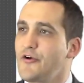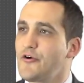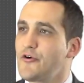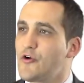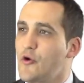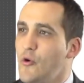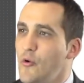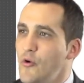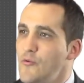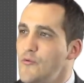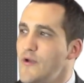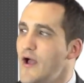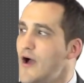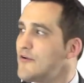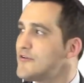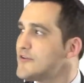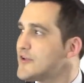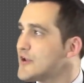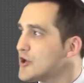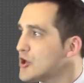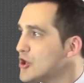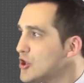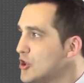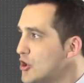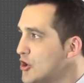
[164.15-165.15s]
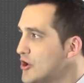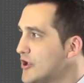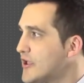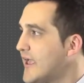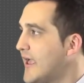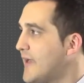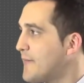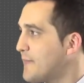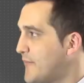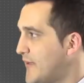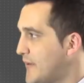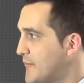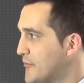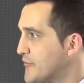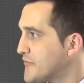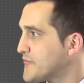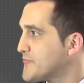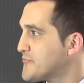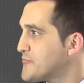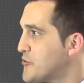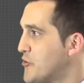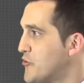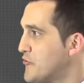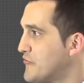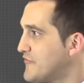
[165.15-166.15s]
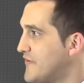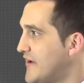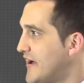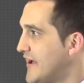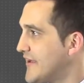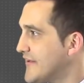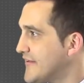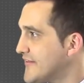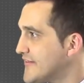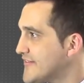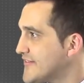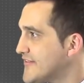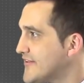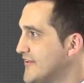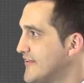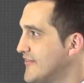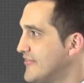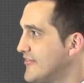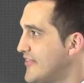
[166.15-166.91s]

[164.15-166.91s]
Go around and look at people's profiles.